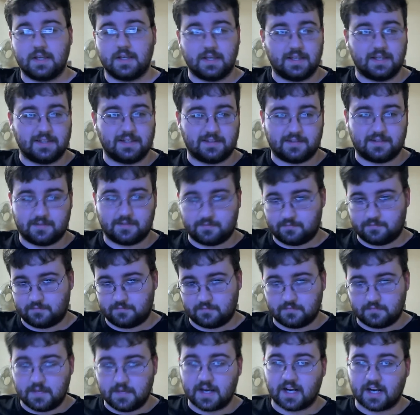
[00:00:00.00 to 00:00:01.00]
it's
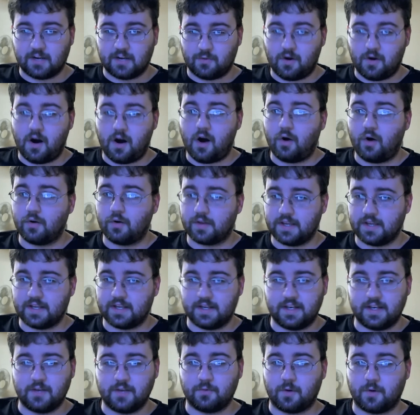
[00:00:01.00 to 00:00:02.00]
taking a while to
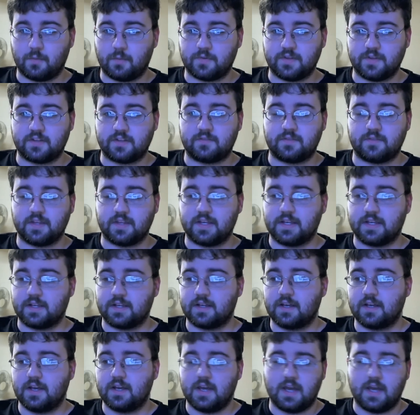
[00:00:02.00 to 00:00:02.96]
get anywhere with this thing.